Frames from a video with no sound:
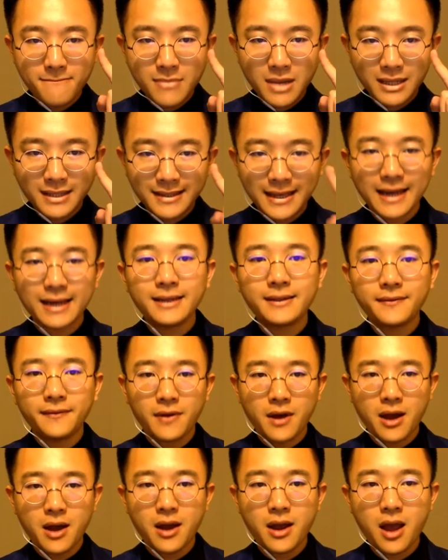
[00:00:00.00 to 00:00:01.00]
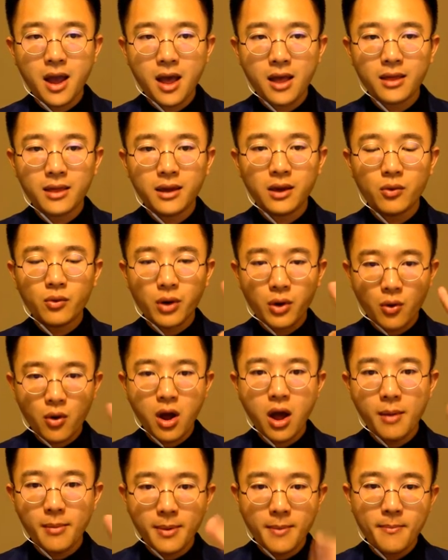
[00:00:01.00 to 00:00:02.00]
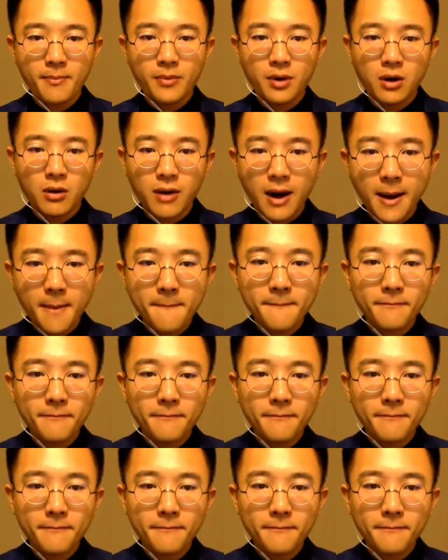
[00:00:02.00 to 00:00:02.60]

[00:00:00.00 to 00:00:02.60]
satisfy the requirement, right?